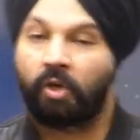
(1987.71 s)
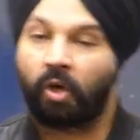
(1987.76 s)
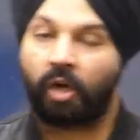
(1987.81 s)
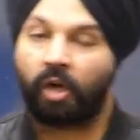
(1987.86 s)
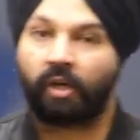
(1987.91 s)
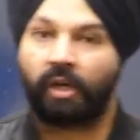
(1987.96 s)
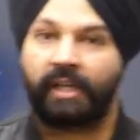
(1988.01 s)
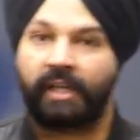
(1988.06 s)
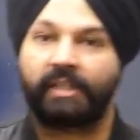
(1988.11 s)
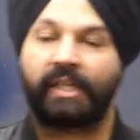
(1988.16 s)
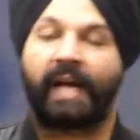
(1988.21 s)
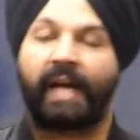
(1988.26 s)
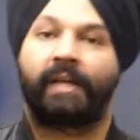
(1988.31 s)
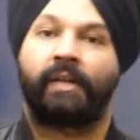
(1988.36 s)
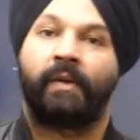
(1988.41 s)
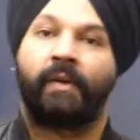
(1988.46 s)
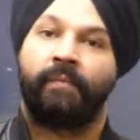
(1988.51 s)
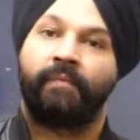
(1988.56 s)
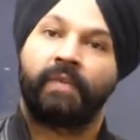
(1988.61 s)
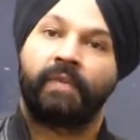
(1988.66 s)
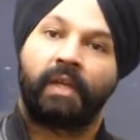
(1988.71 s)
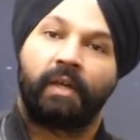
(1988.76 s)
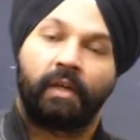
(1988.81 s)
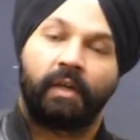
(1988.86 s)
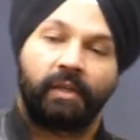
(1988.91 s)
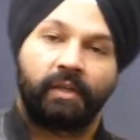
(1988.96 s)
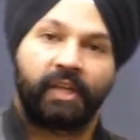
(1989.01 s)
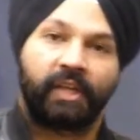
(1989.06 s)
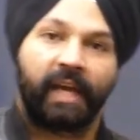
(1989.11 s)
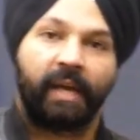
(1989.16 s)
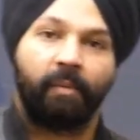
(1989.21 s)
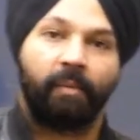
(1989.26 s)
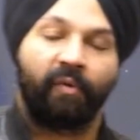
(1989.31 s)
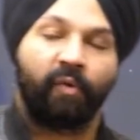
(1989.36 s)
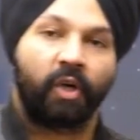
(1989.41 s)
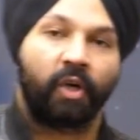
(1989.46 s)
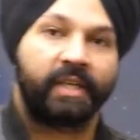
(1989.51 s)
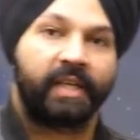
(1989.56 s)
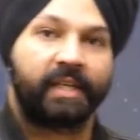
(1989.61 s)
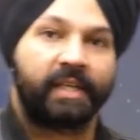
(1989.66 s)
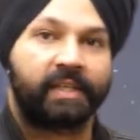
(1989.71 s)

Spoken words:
Not only that, day before